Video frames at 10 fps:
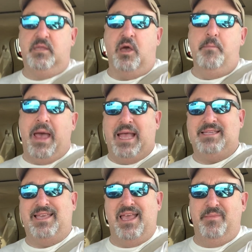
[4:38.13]
come back
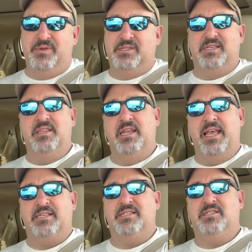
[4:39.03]
to campus in the
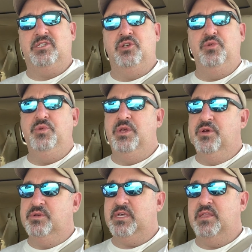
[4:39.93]
next 2
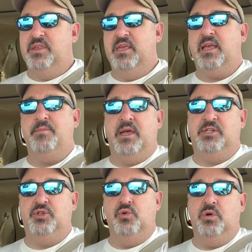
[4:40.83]
years, I think. I'm
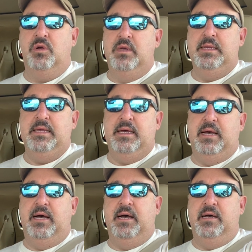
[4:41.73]
not sure.
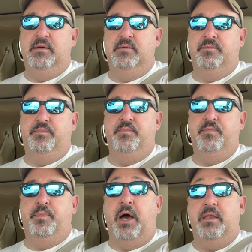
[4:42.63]

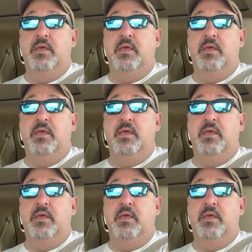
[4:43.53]
But